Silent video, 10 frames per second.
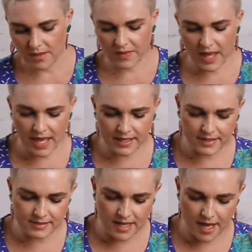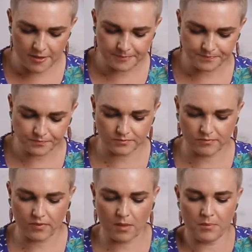That is our
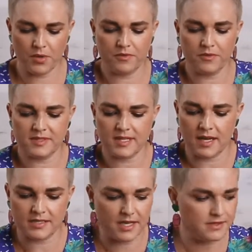beautiful satay